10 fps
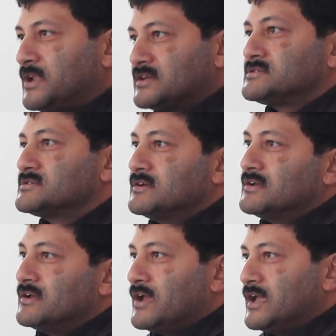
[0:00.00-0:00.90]
Plus,
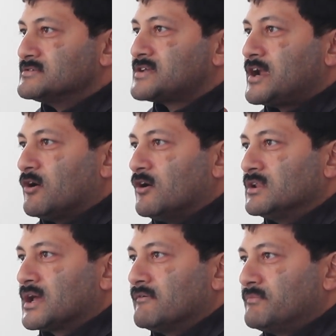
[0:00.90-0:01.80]
inside
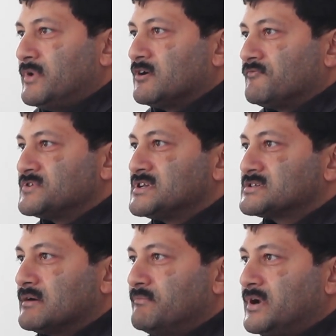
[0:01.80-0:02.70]
all government
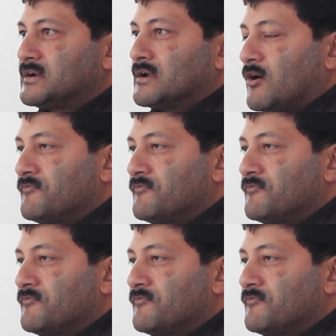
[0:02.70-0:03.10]
offices, government